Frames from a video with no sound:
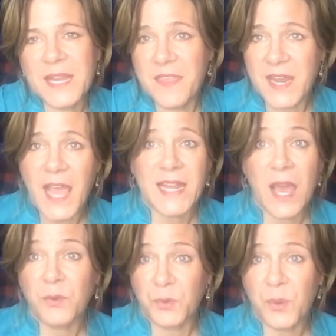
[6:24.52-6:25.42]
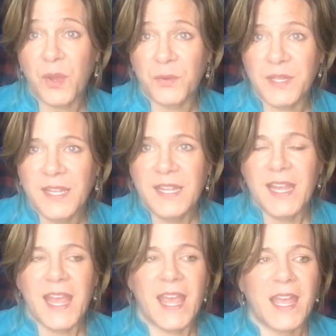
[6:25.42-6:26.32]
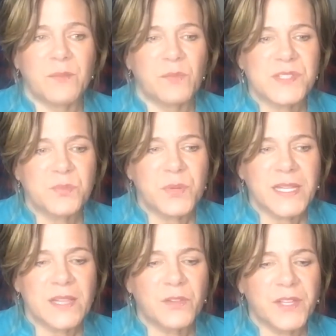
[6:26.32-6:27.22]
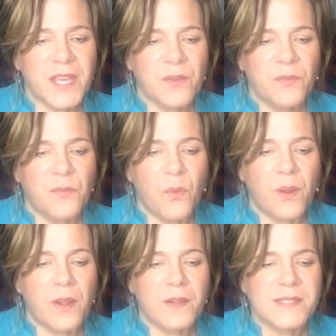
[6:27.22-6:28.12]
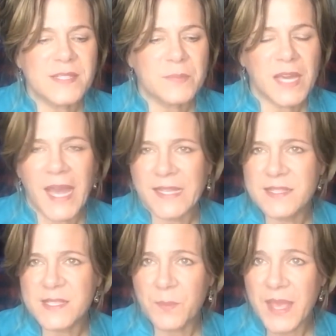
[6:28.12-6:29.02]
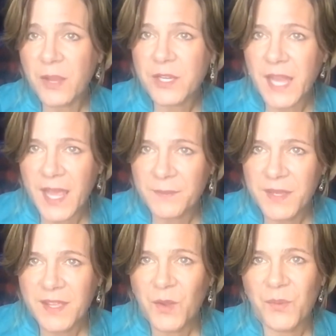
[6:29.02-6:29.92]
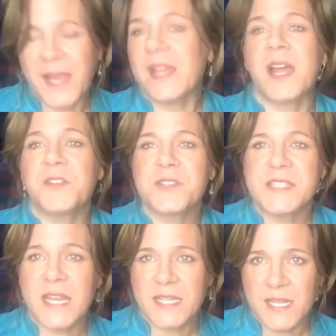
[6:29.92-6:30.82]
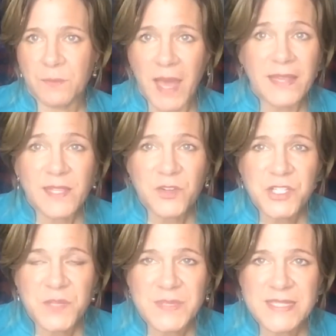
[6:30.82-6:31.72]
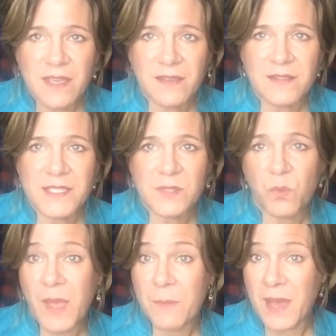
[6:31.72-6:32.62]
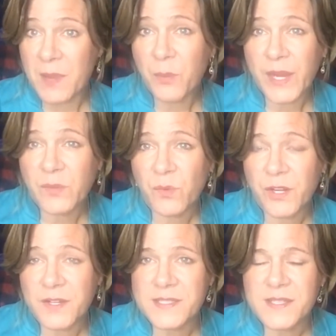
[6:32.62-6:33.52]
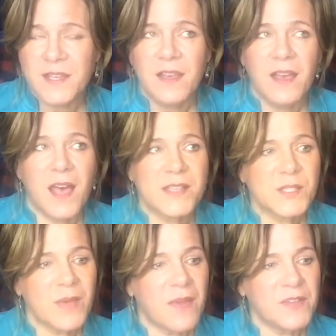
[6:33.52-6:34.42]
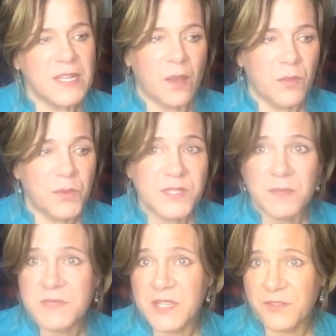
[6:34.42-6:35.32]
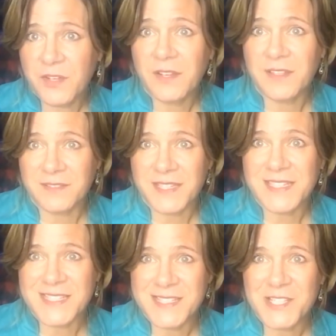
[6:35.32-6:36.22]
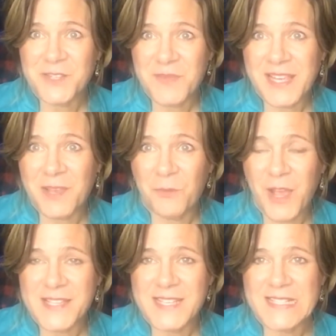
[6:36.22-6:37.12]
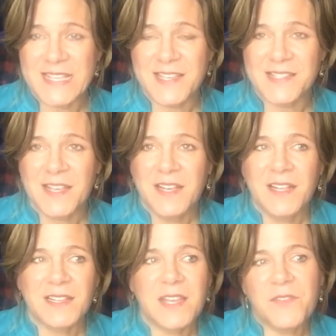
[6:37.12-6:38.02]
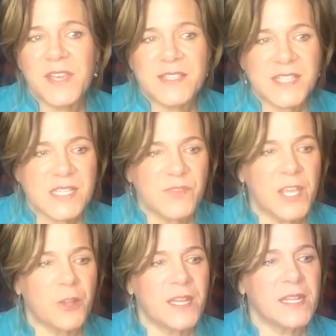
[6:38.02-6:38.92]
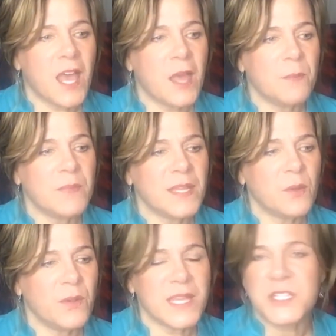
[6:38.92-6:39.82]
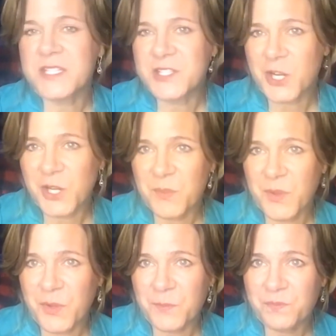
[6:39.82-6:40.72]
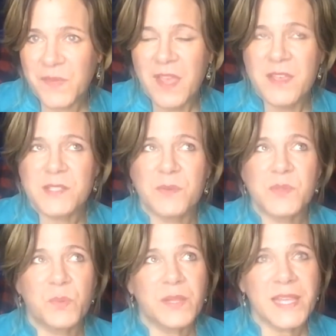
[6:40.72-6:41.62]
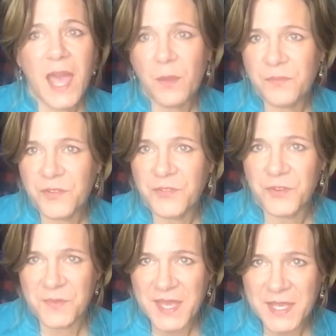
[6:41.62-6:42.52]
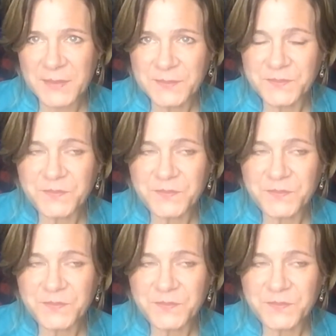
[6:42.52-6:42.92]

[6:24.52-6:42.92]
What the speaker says: that I had outgrown, and was really looking for some guidance, a paradigm, right? Understanding my leadership skills, the way my brain works, also having to go through some difficult decision-making processes, leaving a six-figure income and going into startup mode. So it was really helpful for me